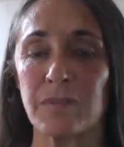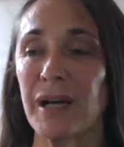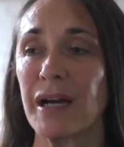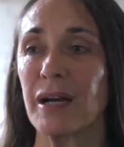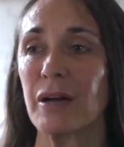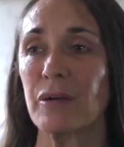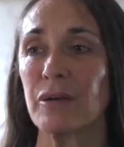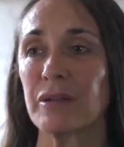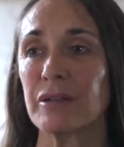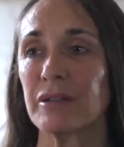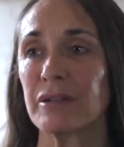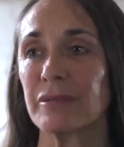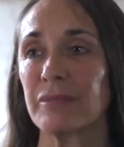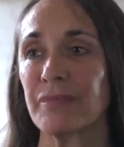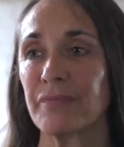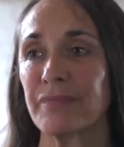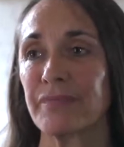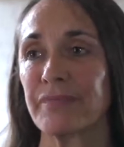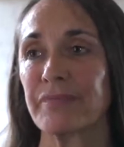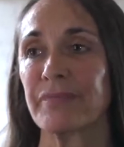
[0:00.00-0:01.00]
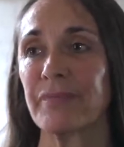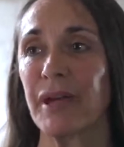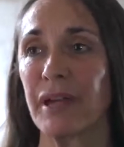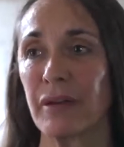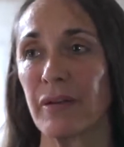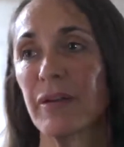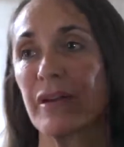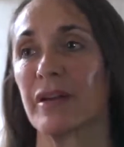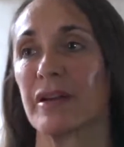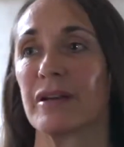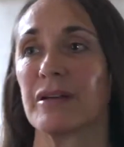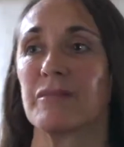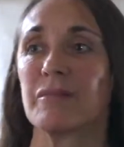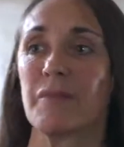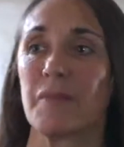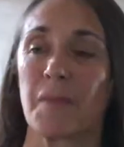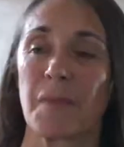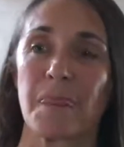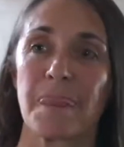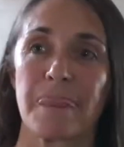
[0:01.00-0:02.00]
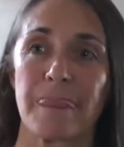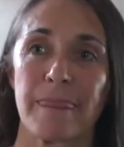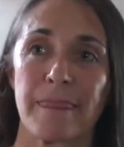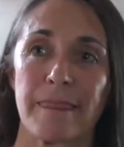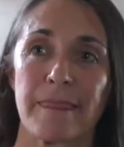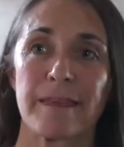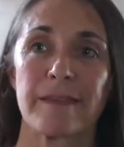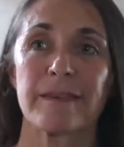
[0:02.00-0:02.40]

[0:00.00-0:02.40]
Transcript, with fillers: power paradigm right.